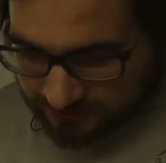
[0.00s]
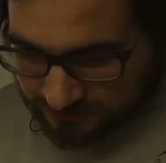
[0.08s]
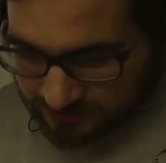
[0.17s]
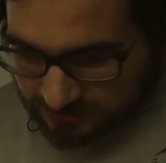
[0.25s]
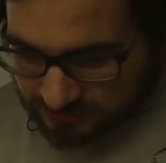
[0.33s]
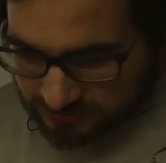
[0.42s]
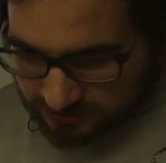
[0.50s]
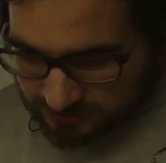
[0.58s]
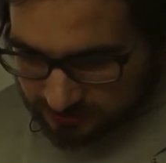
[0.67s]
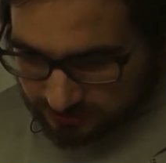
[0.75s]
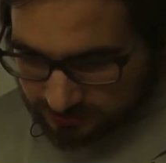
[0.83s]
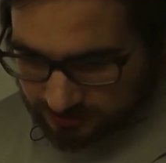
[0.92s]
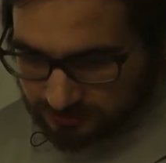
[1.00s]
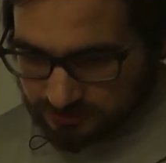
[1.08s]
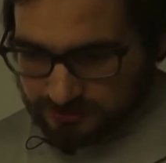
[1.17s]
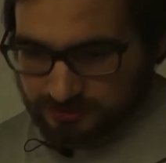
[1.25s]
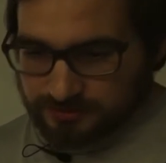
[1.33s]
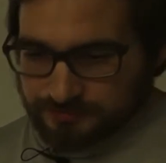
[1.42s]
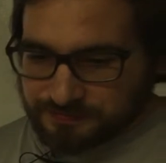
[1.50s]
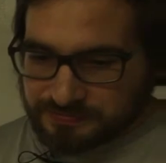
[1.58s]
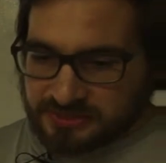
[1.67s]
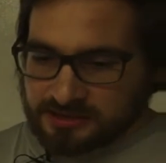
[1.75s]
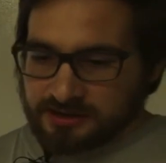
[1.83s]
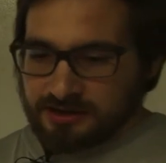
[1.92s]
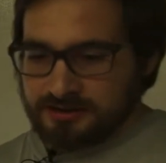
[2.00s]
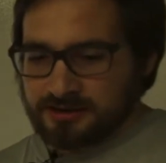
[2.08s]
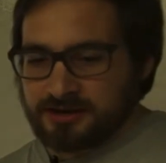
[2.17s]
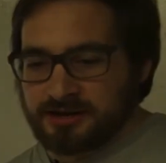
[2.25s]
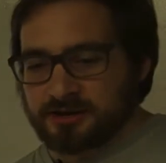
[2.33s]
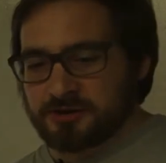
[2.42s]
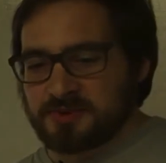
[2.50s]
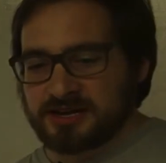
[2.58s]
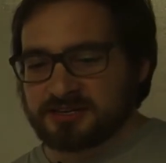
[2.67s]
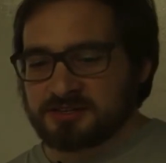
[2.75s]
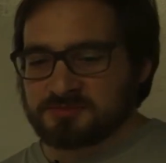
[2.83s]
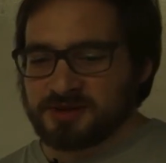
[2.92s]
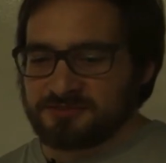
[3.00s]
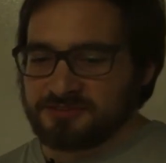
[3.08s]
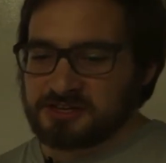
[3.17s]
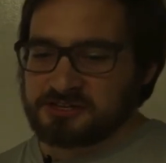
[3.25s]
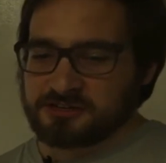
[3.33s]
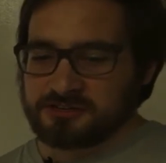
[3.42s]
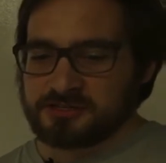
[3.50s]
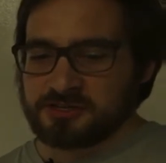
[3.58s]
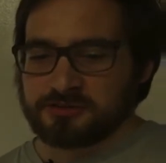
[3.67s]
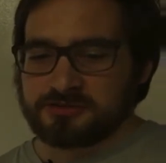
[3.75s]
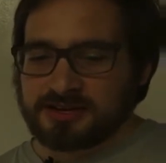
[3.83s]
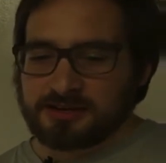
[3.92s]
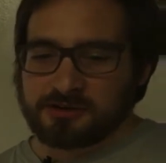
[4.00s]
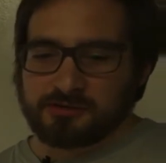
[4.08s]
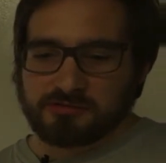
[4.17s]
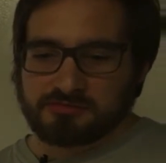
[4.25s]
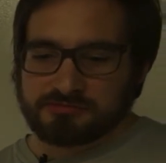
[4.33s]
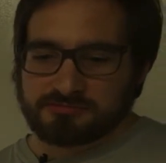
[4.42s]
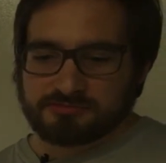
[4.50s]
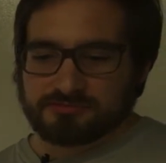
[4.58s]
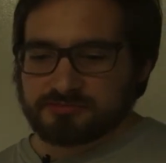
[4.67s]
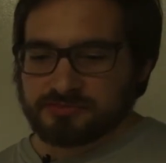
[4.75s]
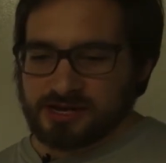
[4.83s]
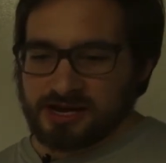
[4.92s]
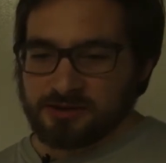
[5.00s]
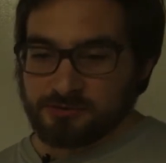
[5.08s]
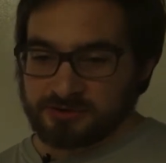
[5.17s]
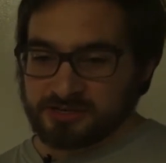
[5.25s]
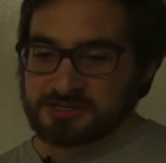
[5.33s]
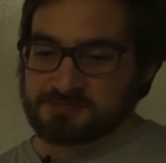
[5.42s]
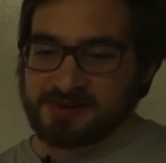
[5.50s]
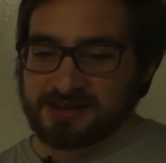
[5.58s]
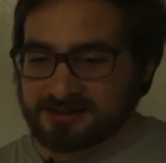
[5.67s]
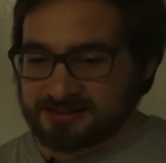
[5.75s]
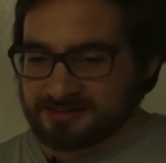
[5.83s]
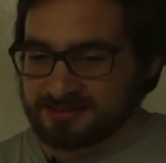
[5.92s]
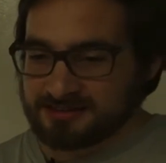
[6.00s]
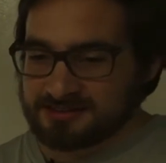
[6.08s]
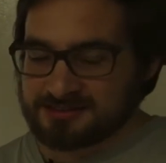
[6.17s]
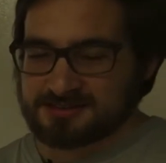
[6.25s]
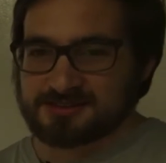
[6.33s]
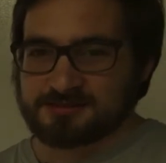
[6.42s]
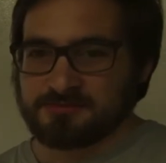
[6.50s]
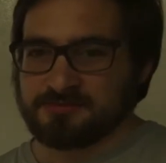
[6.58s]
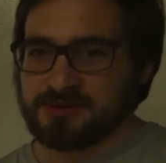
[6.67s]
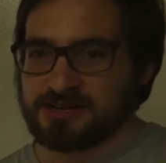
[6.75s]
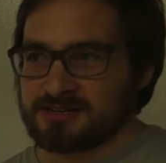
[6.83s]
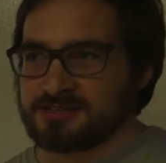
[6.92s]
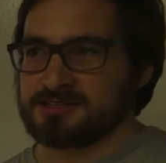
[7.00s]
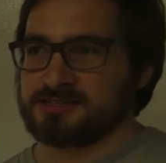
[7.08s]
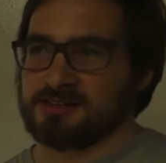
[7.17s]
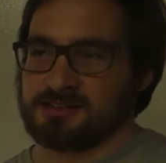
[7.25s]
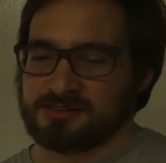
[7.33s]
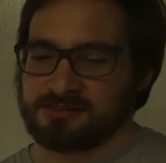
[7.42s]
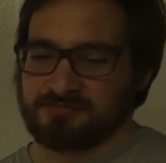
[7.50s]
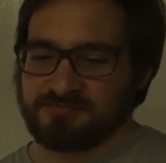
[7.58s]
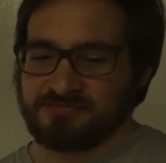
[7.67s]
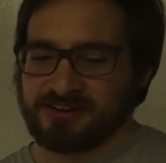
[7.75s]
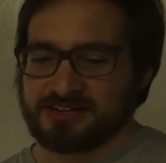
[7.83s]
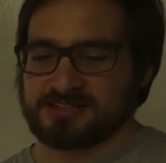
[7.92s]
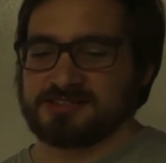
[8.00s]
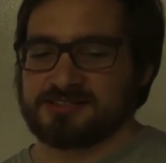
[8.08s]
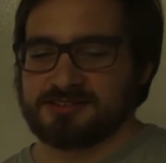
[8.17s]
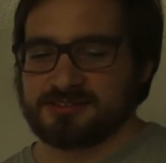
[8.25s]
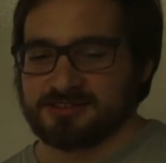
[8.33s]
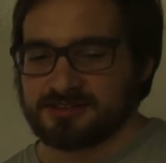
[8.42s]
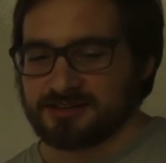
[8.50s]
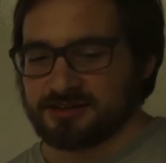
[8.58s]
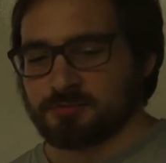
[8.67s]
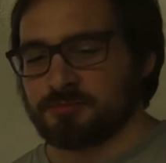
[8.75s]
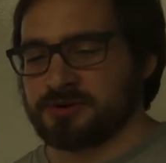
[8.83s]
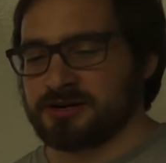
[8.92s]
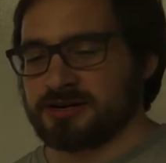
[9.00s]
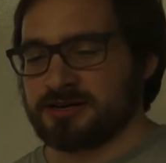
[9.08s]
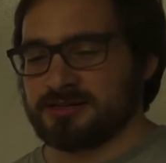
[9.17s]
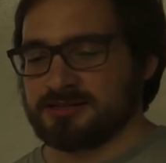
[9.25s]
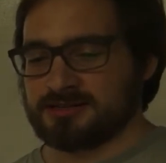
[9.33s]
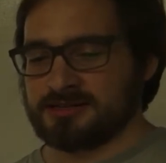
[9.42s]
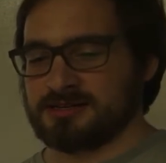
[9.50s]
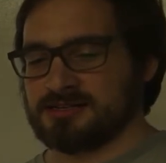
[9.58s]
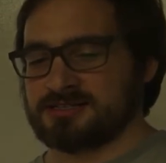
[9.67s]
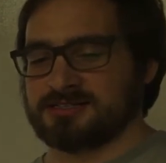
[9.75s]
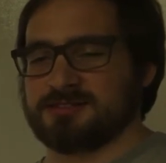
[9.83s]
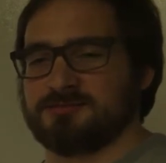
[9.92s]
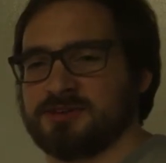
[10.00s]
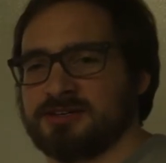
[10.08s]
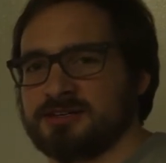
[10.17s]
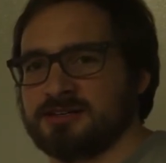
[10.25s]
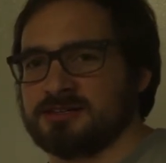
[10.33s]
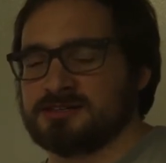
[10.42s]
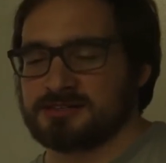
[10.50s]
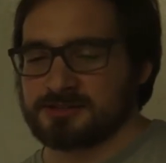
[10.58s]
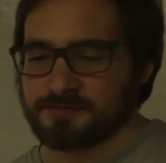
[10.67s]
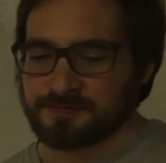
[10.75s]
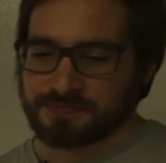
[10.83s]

feature, and then I go back to my feature. So now I would expect that make is still fast, but it isn't, because